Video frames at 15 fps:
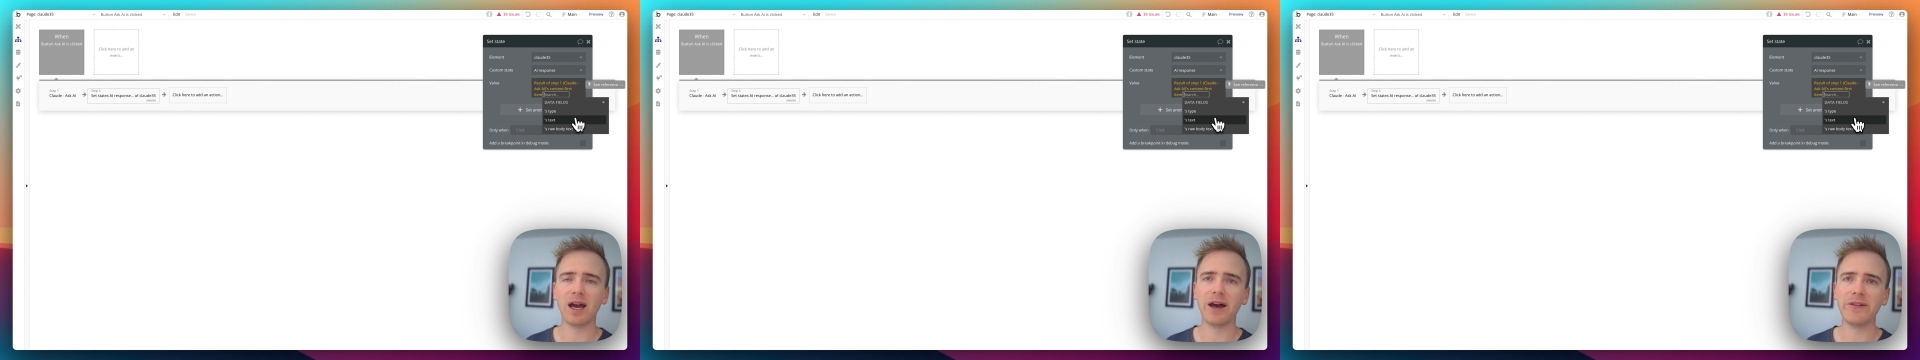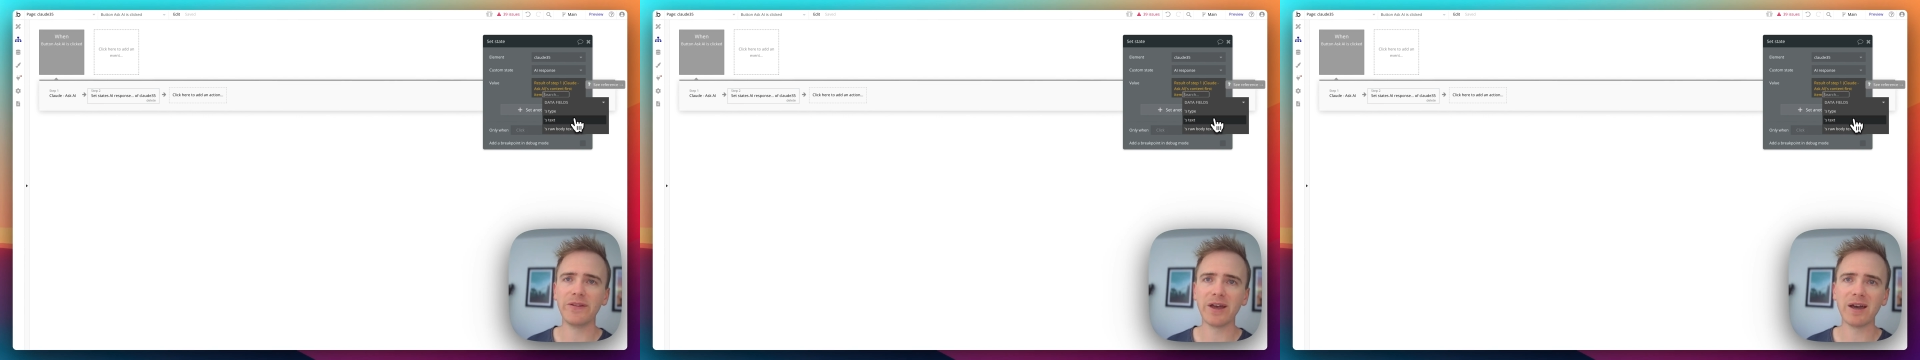
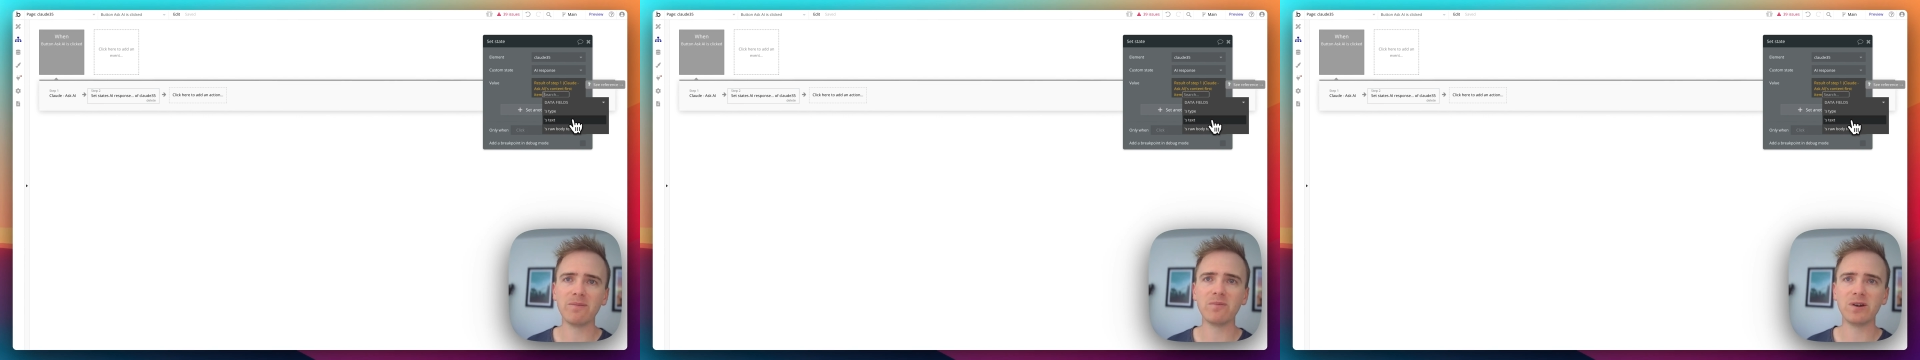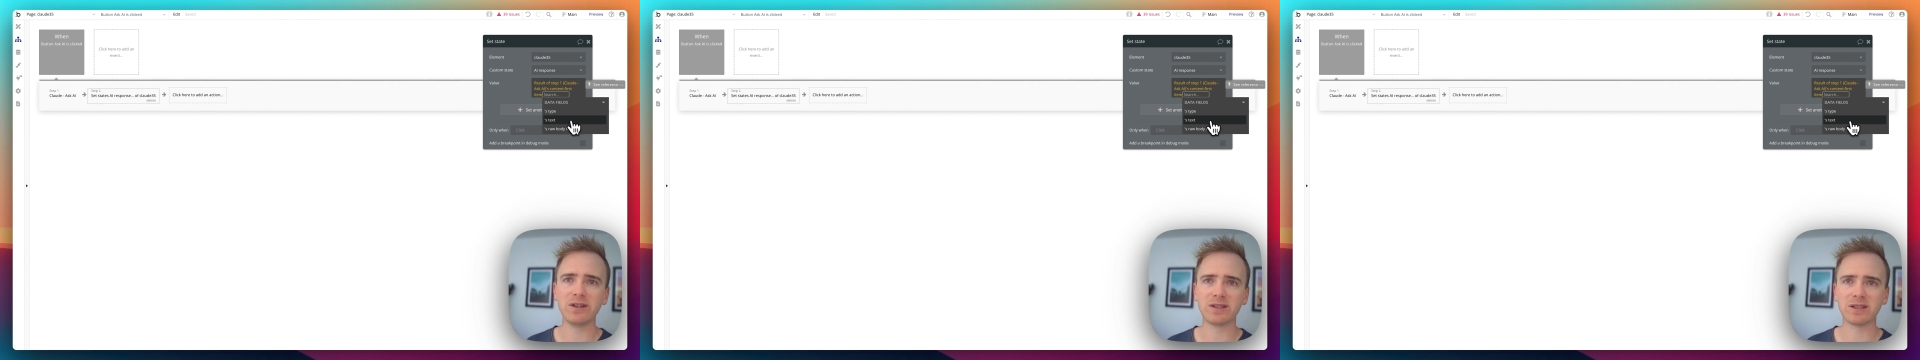And
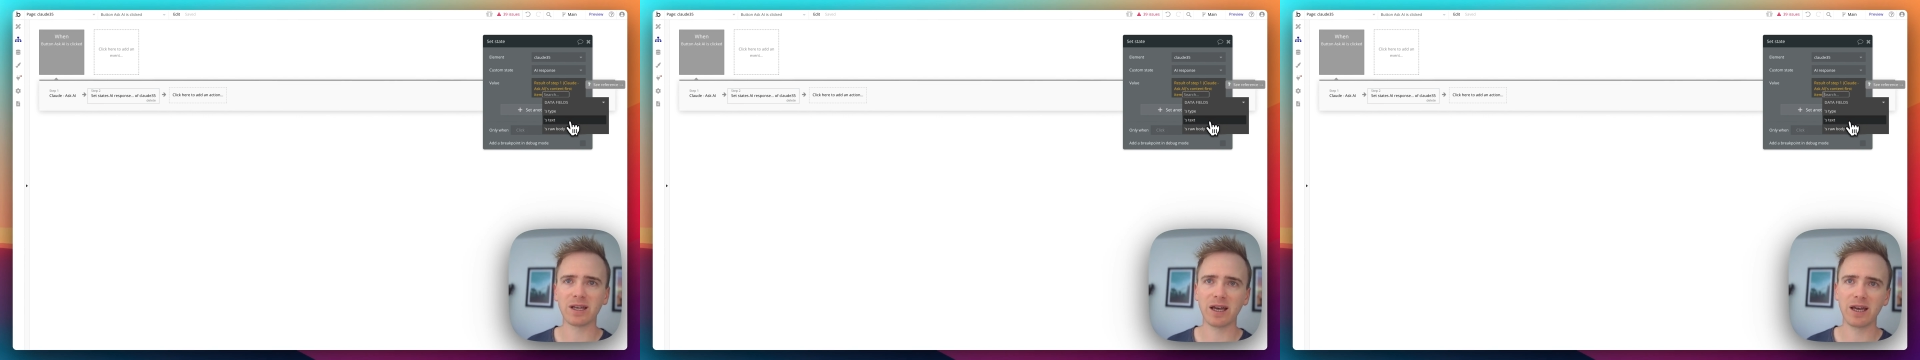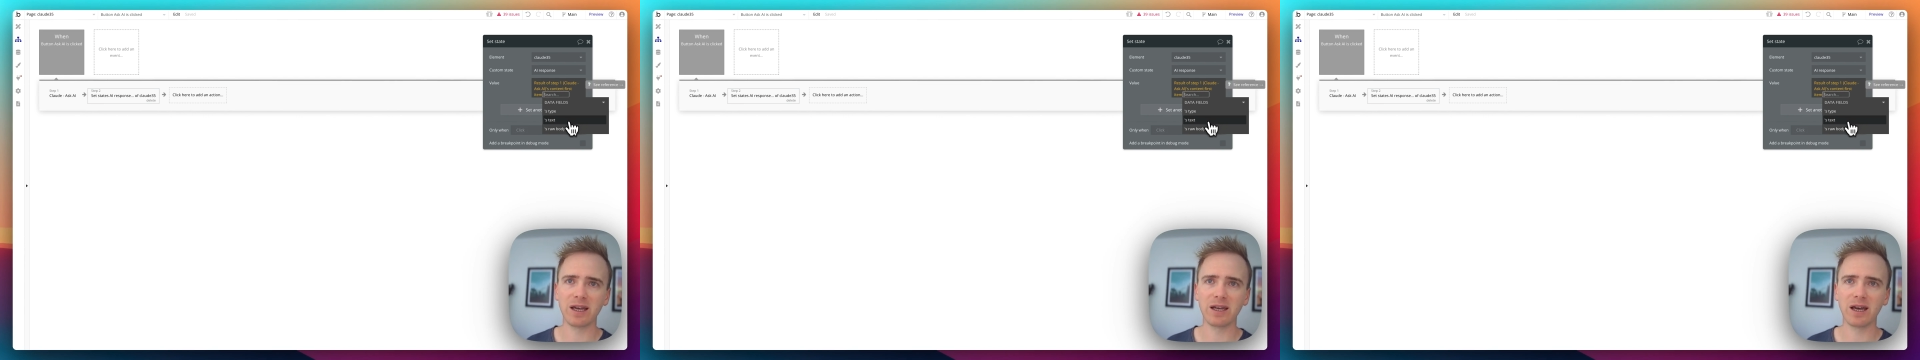then we
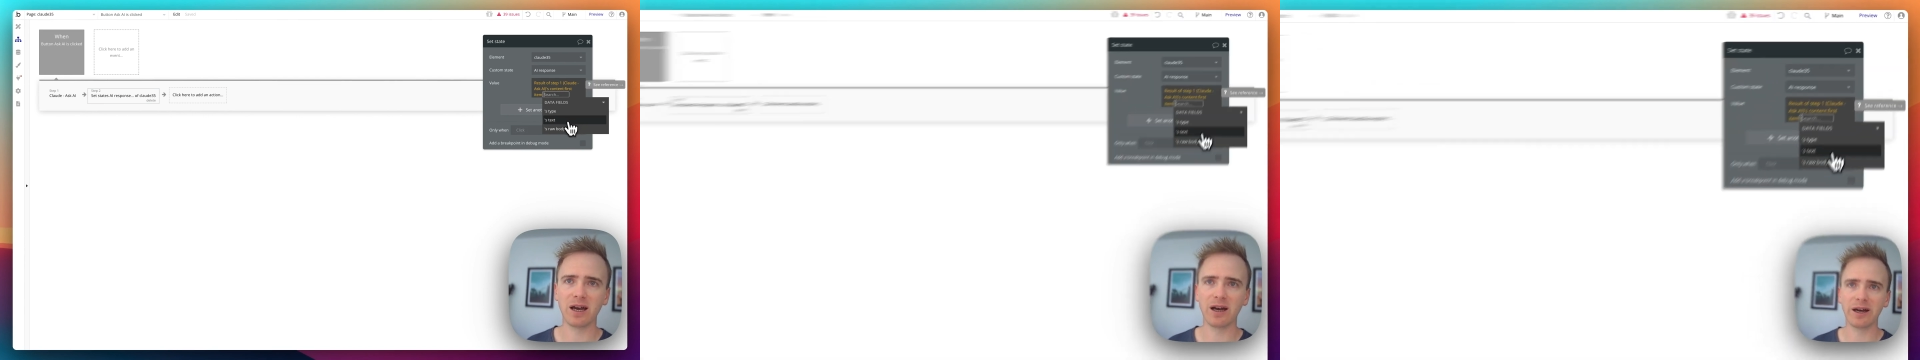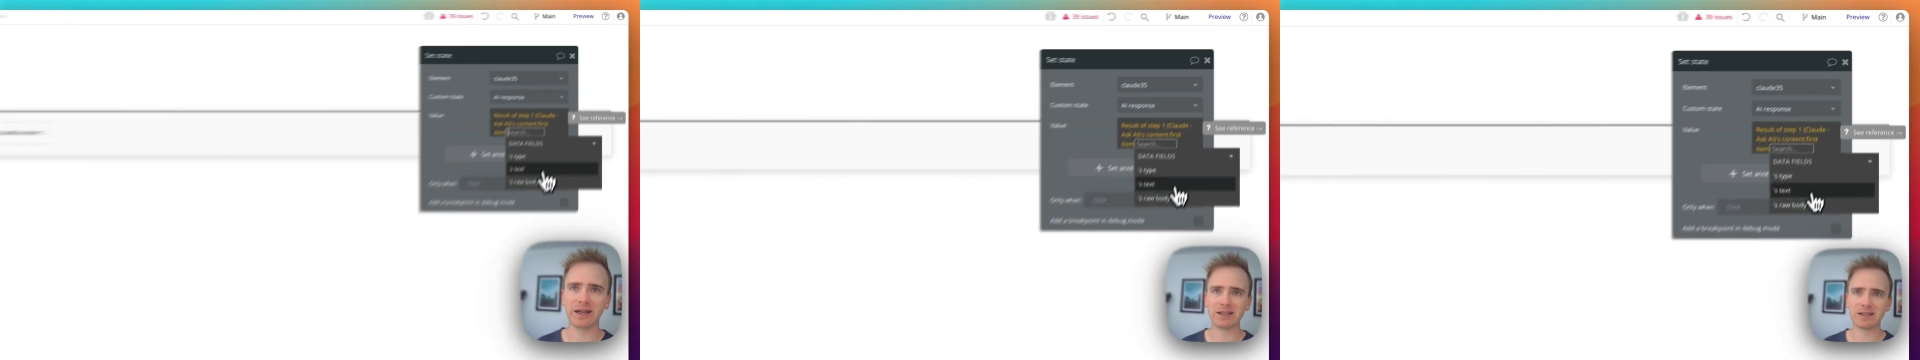say uh,